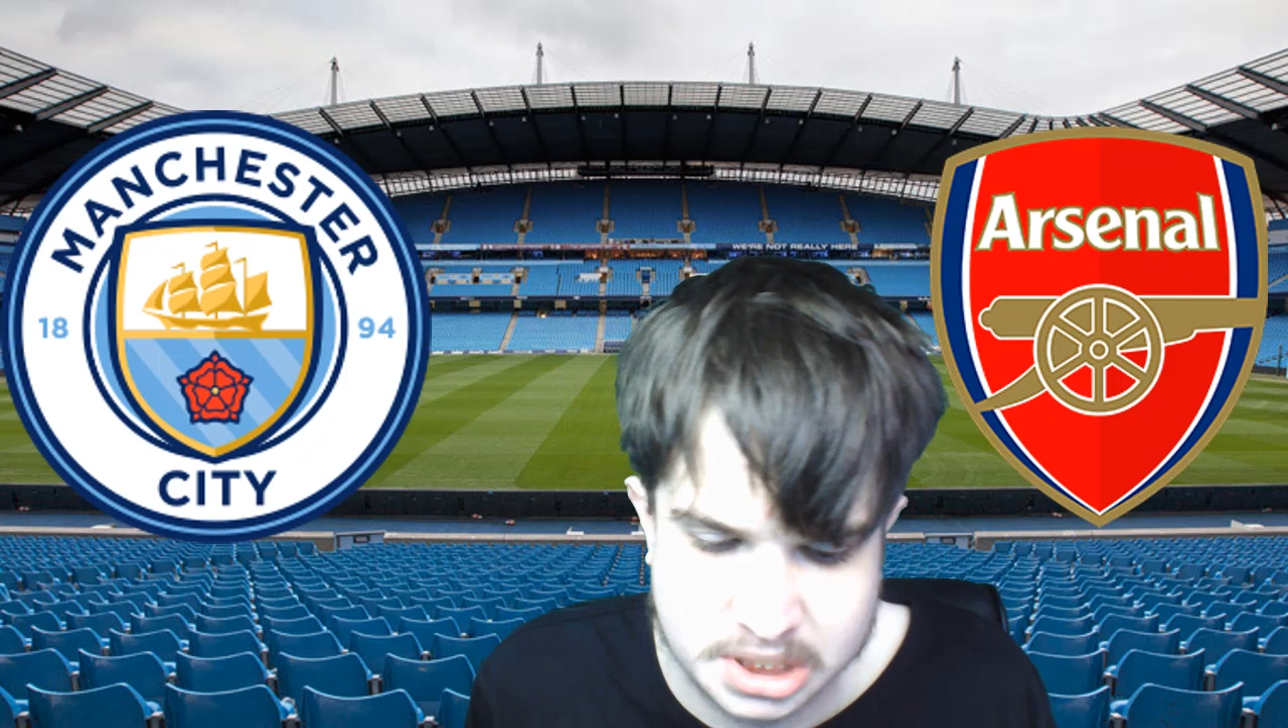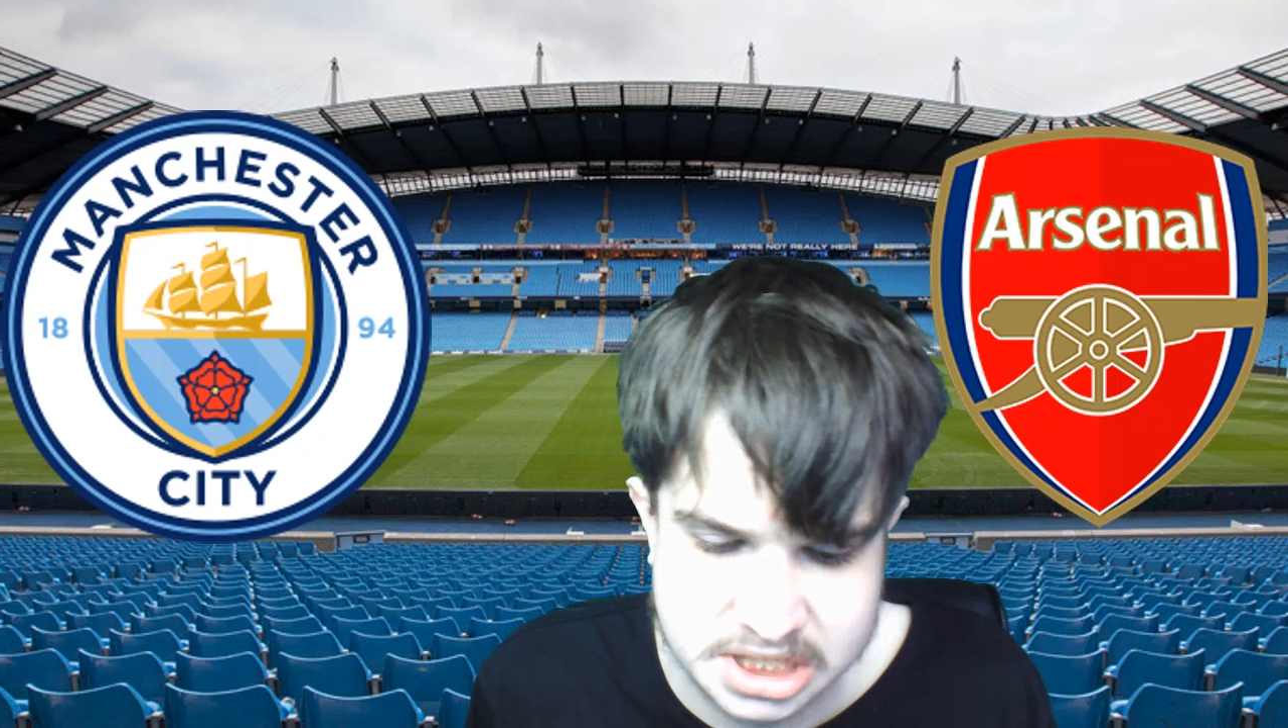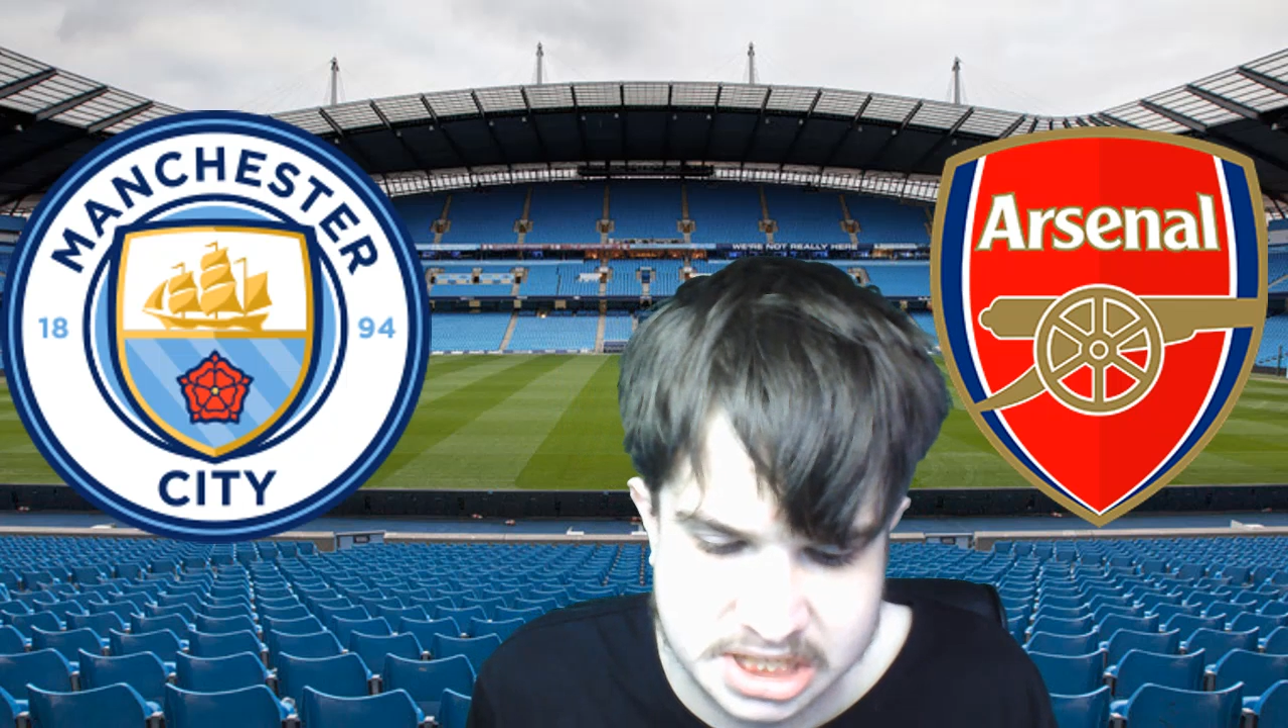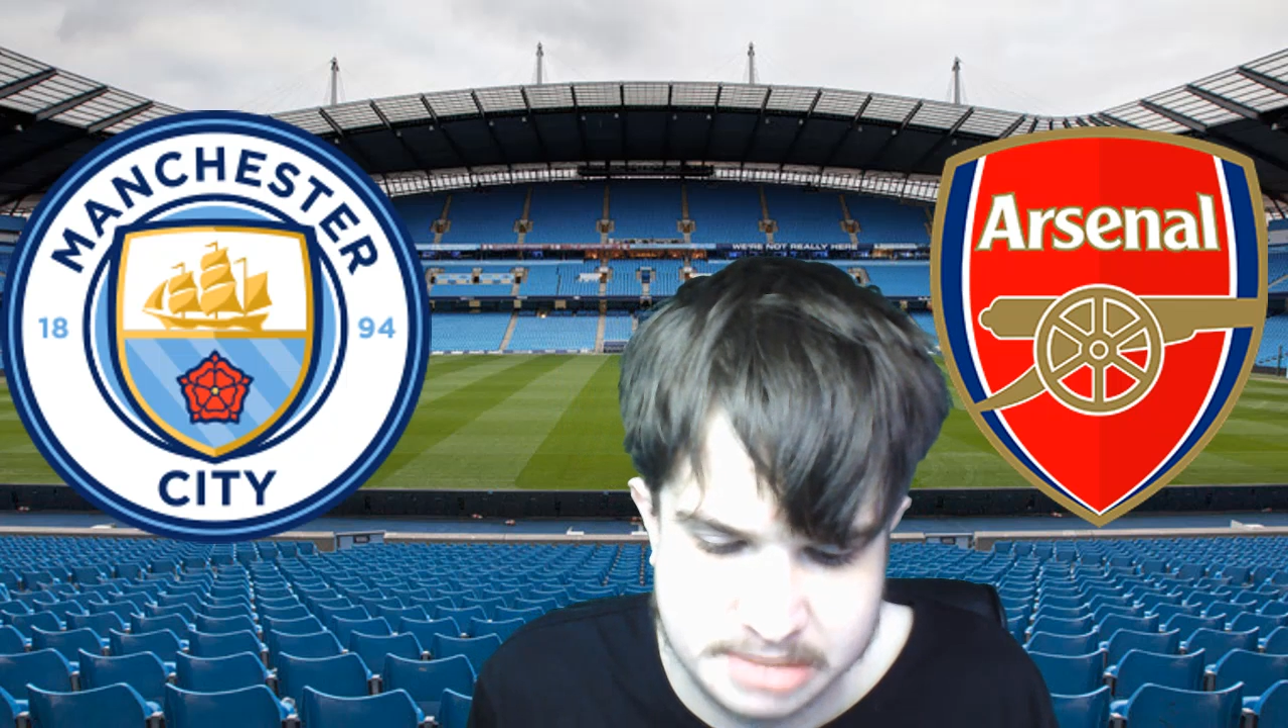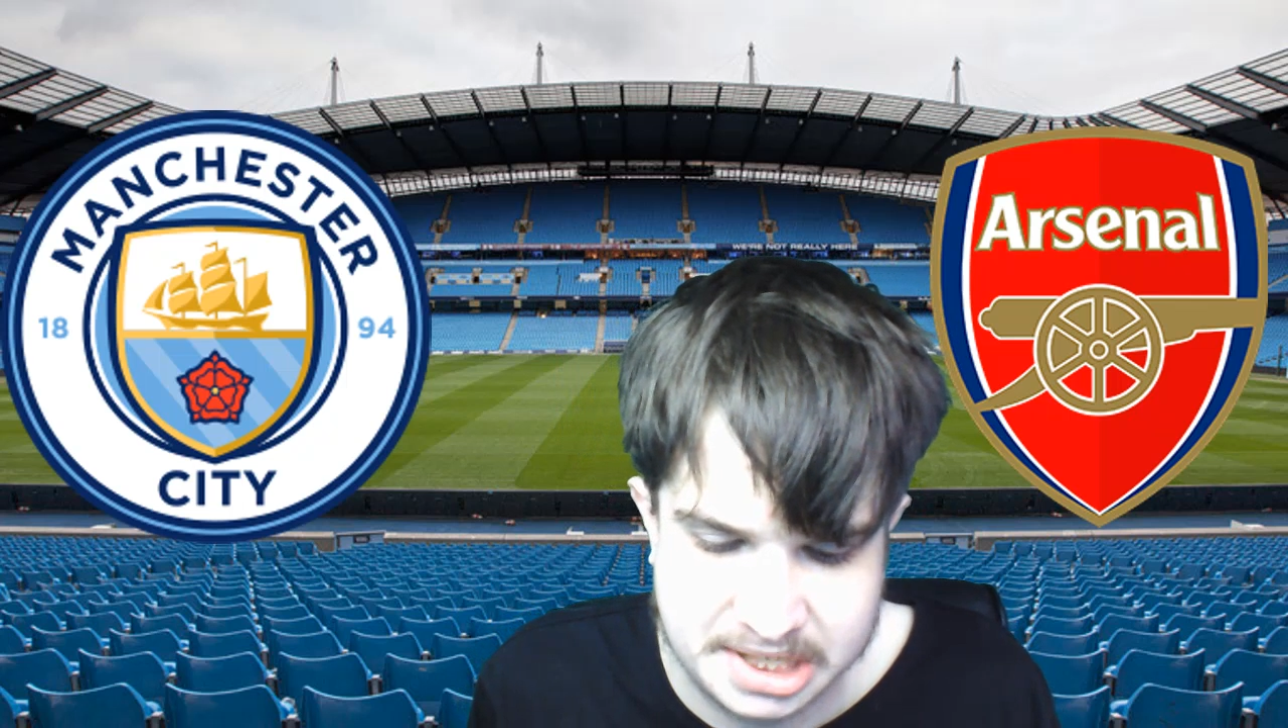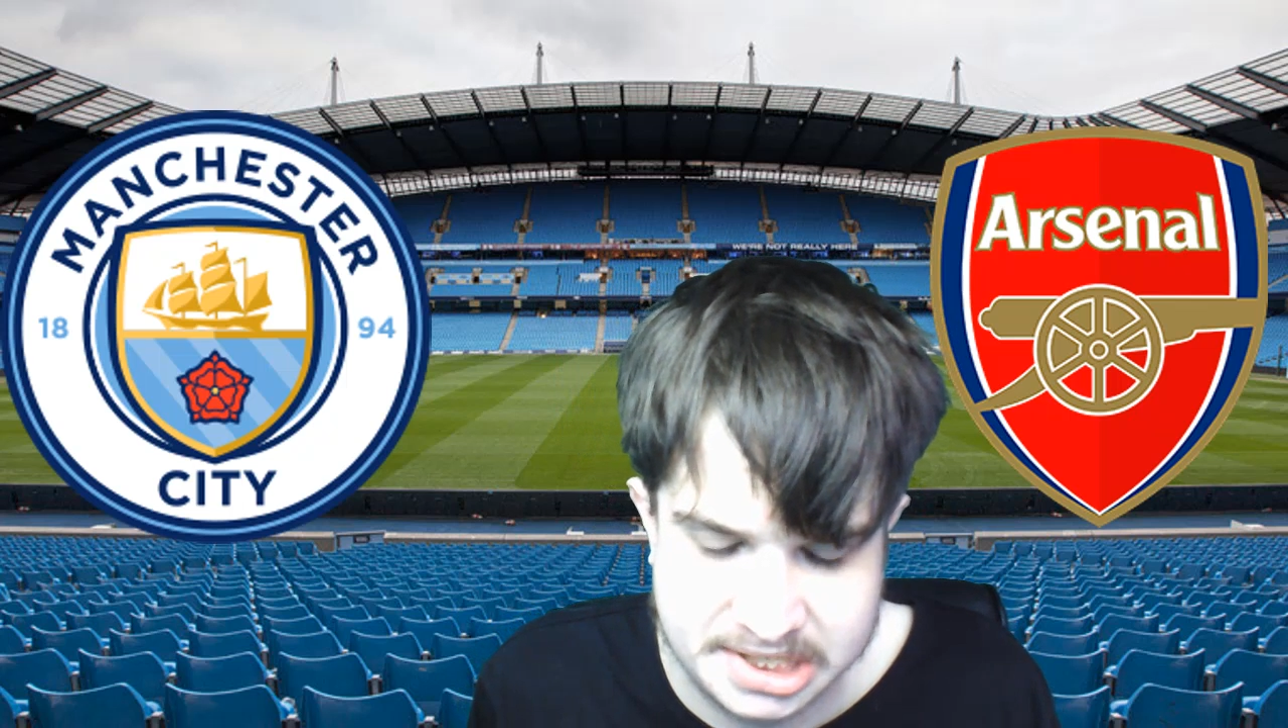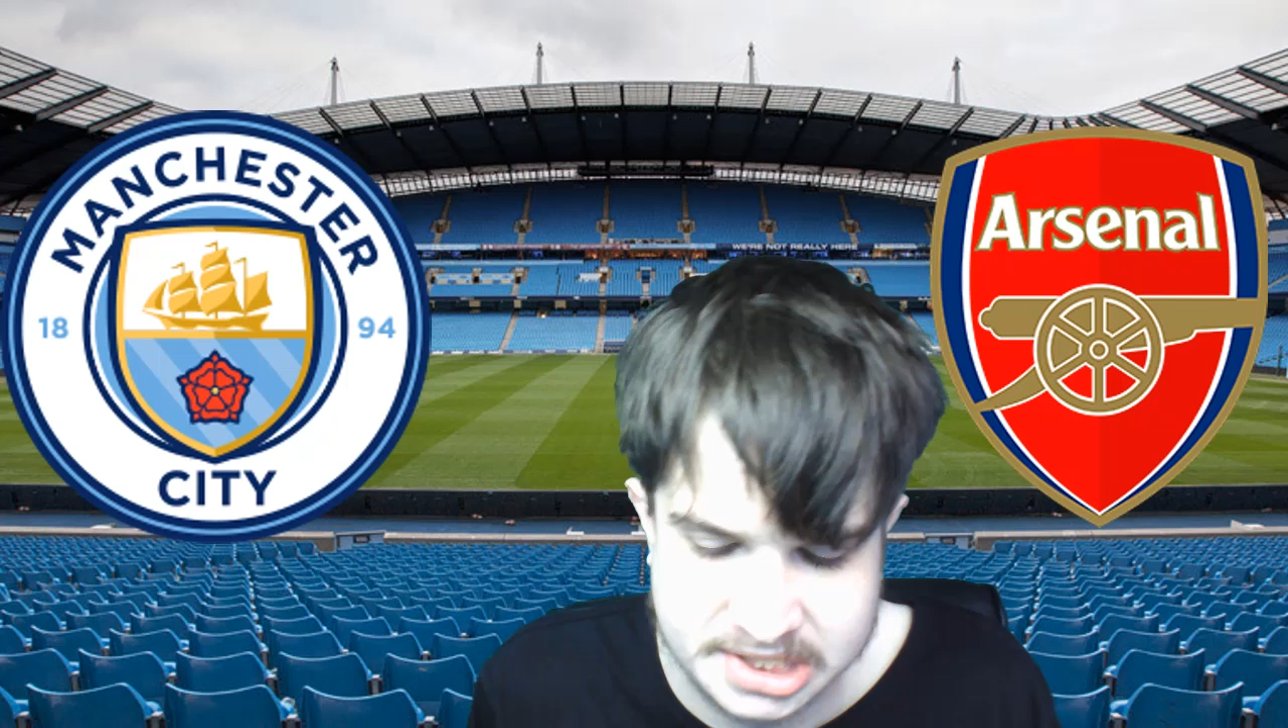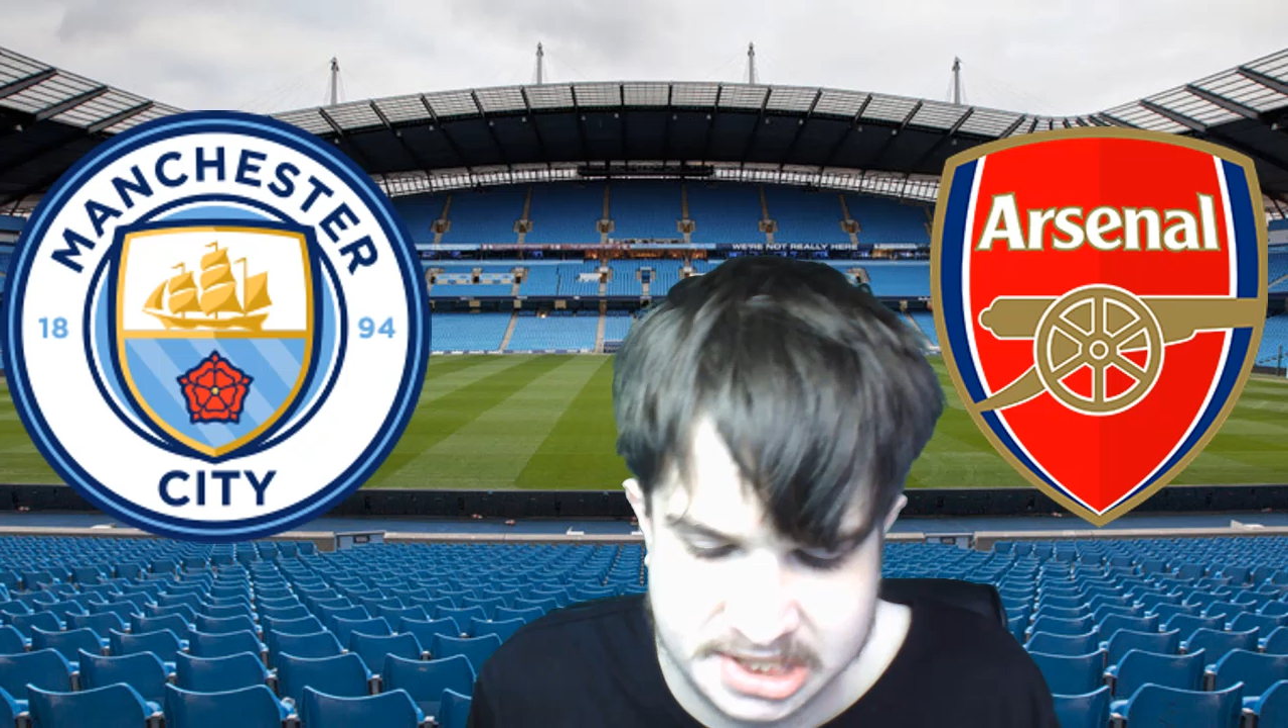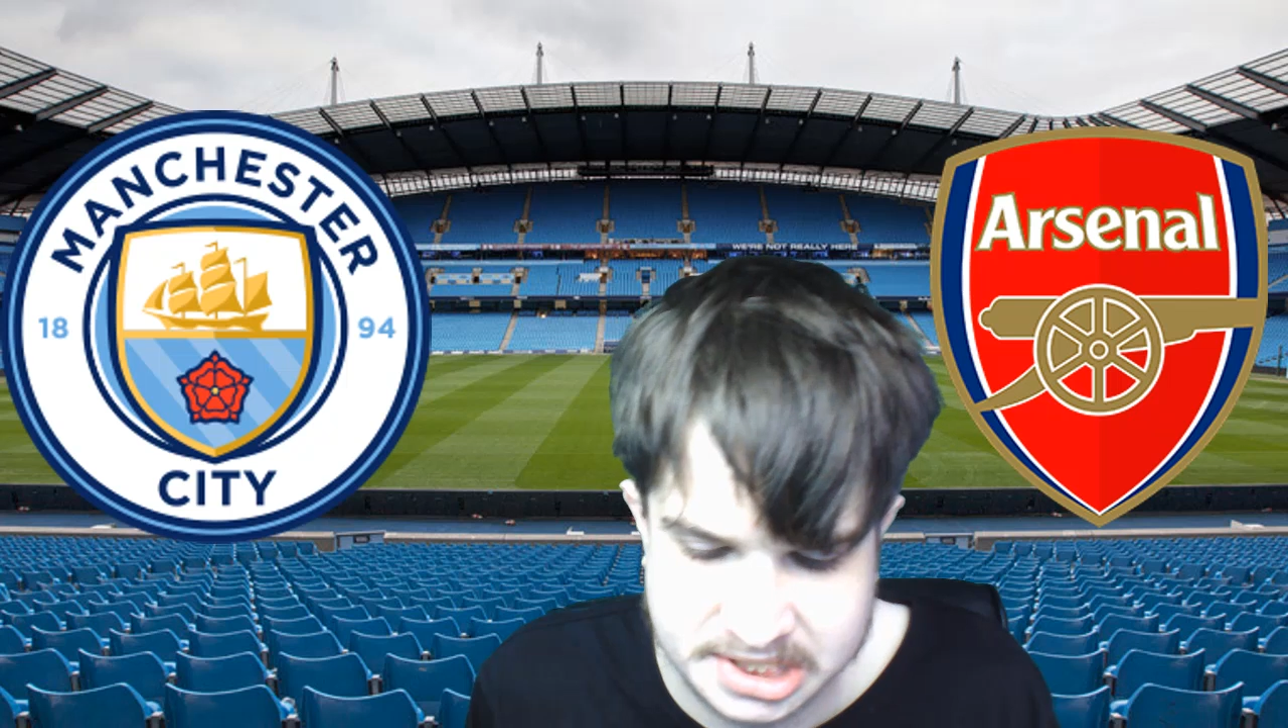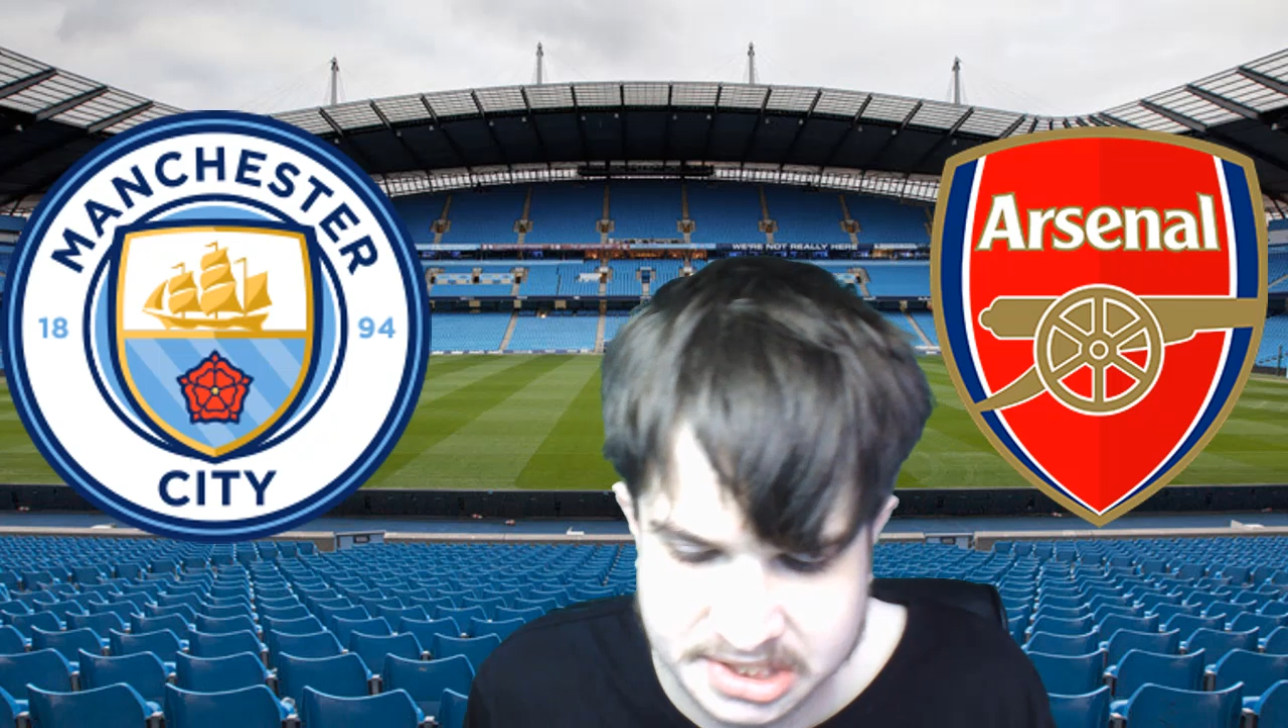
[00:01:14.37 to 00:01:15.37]
weekly
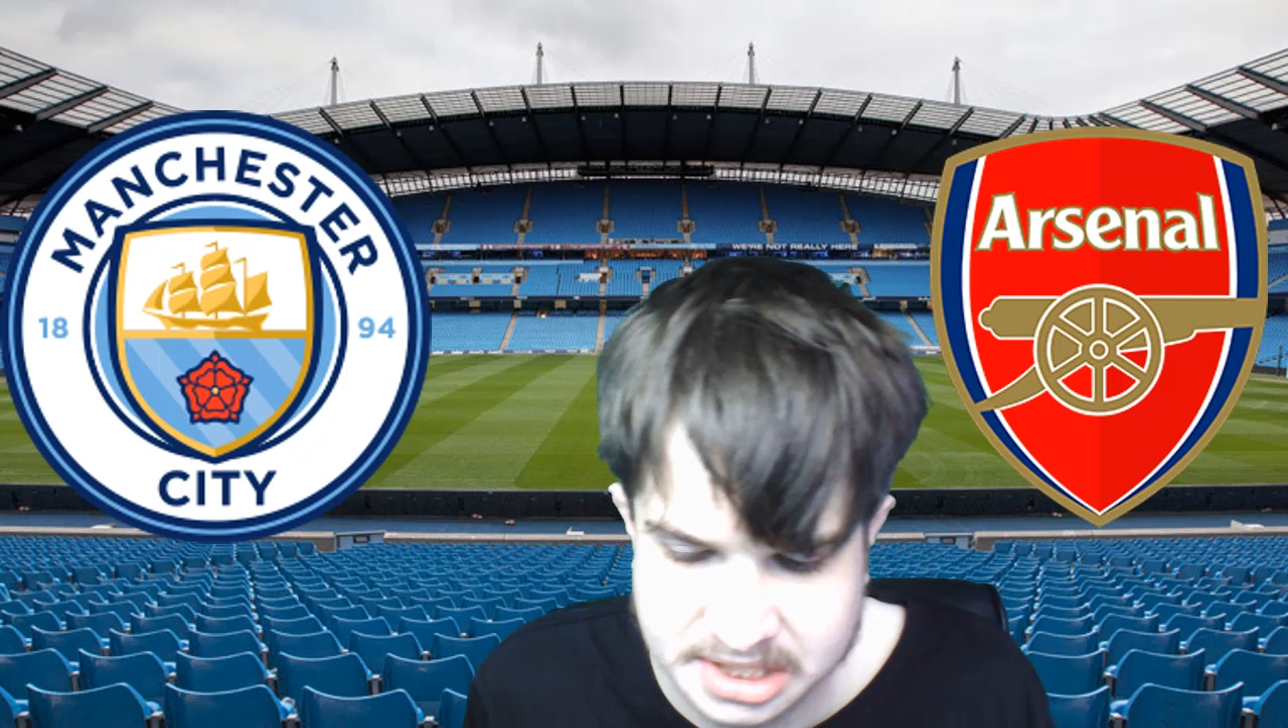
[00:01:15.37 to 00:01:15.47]
basis.